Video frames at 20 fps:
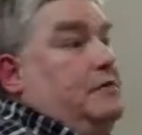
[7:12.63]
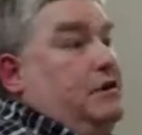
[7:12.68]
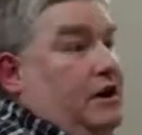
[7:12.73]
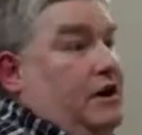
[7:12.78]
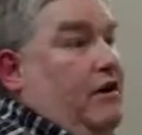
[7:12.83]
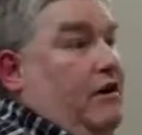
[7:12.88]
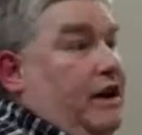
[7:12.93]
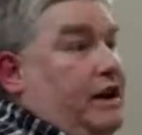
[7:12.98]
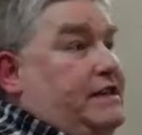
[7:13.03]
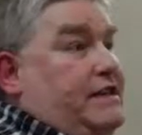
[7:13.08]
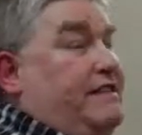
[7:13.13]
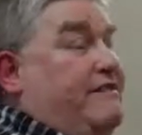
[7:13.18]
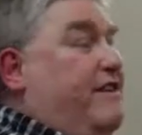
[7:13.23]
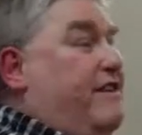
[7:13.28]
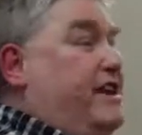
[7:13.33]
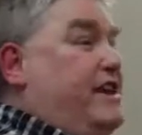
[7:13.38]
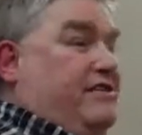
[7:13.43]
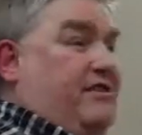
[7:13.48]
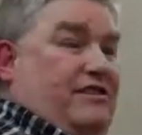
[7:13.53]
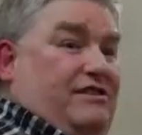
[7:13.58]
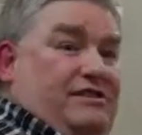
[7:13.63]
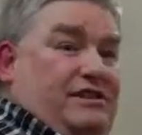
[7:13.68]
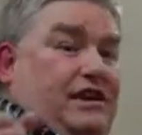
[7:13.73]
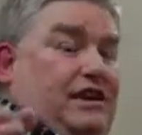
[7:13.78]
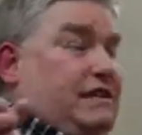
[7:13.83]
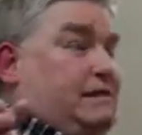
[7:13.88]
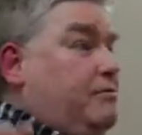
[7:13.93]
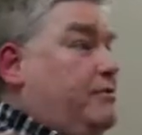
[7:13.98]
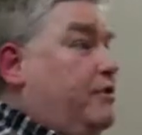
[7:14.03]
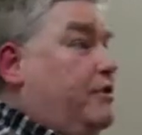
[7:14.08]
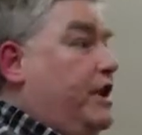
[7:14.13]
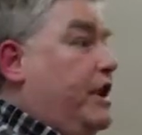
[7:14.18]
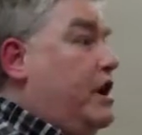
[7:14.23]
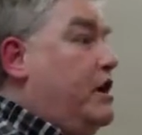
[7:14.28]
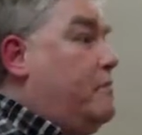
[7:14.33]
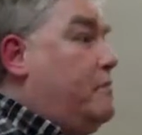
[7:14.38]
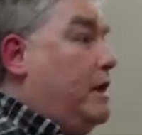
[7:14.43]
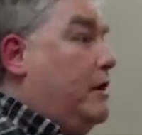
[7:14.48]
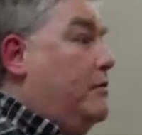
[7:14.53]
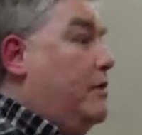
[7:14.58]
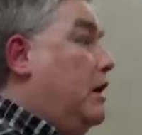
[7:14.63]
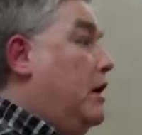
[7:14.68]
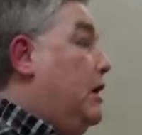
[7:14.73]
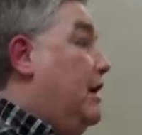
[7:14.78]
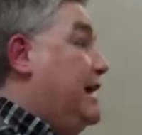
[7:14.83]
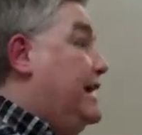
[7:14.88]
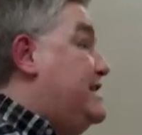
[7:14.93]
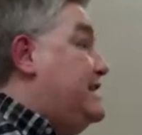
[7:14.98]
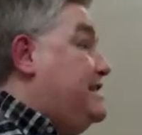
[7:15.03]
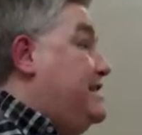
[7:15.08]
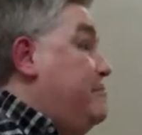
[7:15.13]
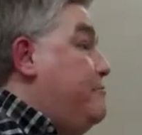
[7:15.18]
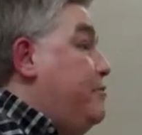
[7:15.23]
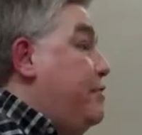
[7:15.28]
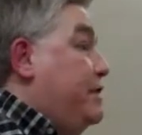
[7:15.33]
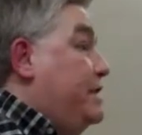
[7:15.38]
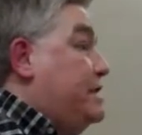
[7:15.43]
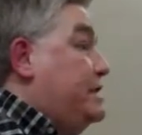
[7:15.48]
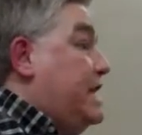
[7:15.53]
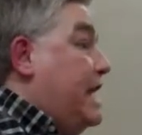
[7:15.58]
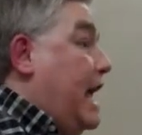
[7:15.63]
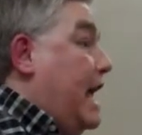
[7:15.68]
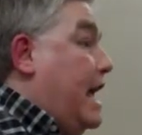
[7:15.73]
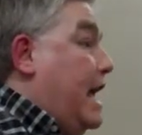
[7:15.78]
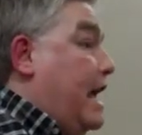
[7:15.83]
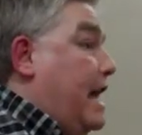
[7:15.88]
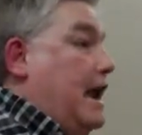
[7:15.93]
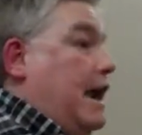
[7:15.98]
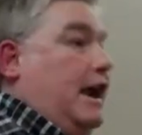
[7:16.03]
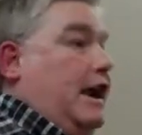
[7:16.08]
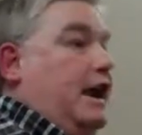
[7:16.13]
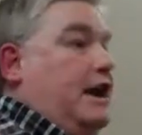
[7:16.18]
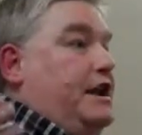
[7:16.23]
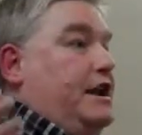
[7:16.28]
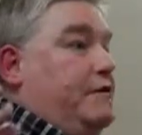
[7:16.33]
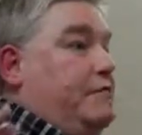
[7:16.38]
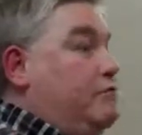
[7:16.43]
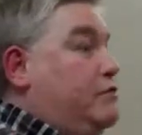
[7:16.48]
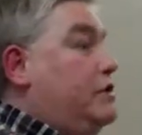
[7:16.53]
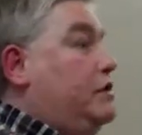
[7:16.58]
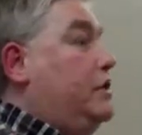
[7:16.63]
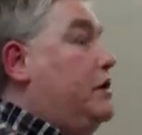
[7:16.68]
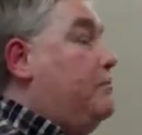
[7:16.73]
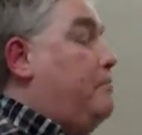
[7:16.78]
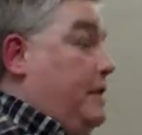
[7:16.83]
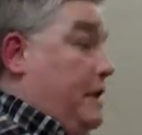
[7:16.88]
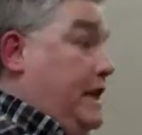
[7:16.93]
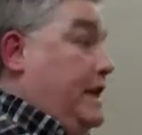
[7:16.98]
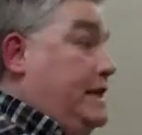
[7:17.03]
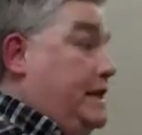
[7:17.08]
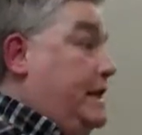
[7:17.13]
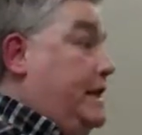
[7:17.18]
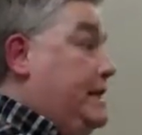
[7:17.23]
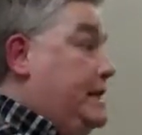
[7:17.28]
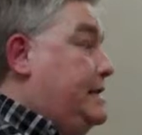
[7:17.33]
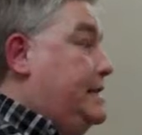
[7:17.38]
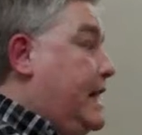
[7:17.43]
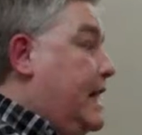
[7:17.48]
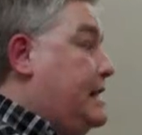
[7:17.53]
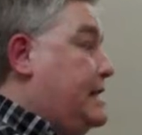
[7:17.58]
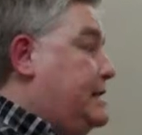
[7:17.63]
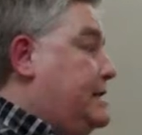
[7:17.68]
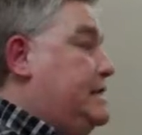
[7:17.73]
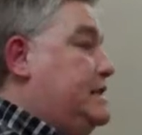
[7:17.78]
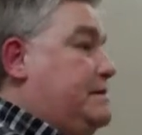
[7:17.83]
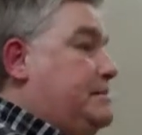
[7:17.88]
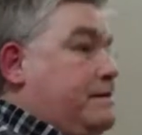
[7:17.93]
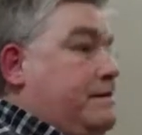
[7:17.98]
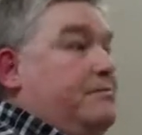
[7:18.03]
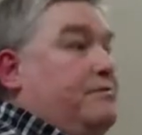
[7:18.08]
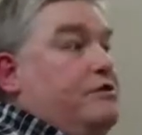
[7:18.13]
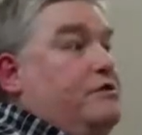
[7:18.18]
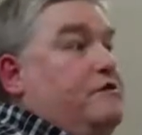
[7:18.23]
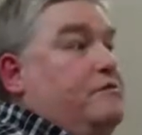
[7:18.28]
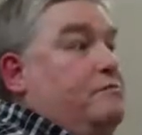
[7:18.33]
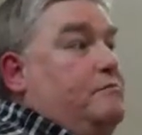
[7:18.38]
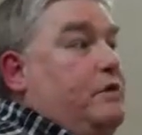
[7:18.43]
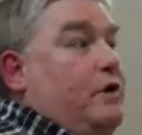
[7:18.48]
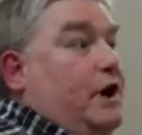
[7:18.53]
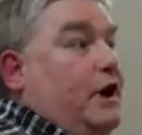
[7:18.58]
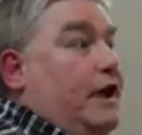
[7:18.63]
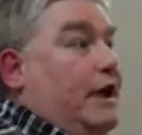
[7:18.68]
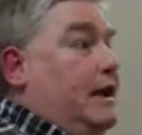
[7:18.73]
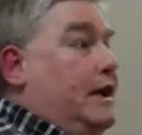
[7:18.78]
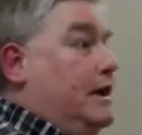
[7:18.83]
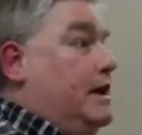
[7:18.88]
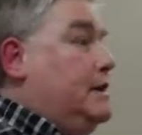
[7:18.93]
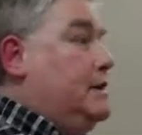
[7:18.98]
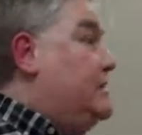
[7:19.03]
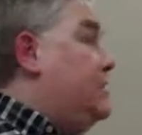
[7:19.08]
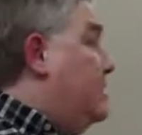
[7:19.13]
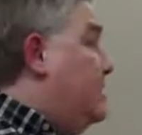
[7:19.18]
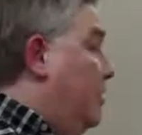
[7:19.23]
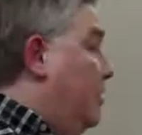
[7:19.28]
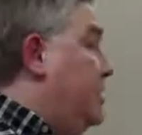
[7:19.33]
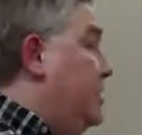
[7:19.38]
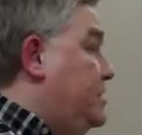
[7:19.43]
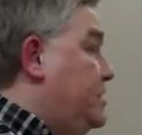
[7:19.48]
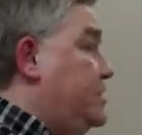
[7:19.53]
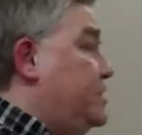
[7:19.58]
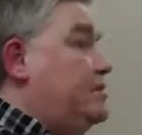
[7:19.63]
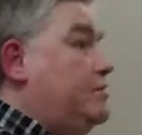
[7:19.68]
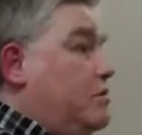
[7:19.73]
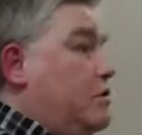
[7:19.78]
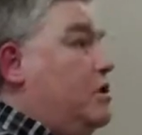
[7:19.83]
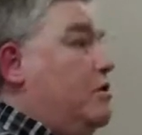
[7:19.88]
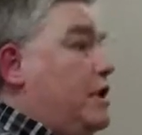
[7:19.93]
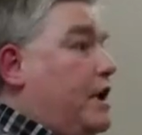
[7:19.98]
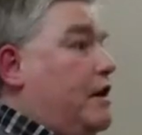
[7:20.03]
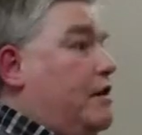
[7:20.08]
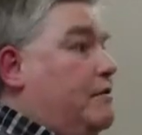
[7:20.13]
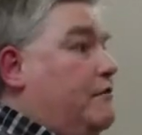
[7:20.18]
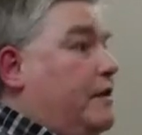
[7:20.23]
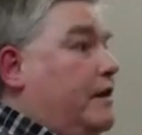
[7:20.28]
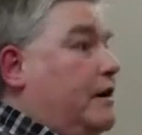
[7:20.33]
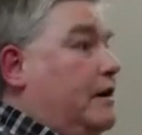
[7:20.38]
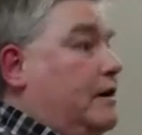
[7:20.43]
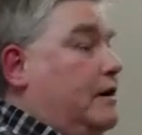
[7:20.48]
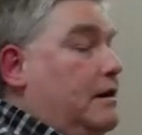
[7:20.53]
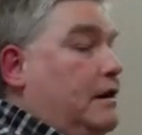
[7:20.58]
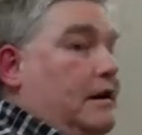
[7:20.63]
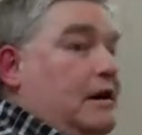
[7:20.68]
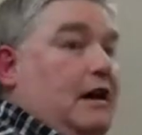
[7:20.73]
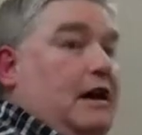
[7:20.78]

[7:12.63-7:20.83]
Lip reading: but guys, you've only got to touch them on the elbow. It's simple as that. And it will, in tests, this has been proven by psychologists the world over.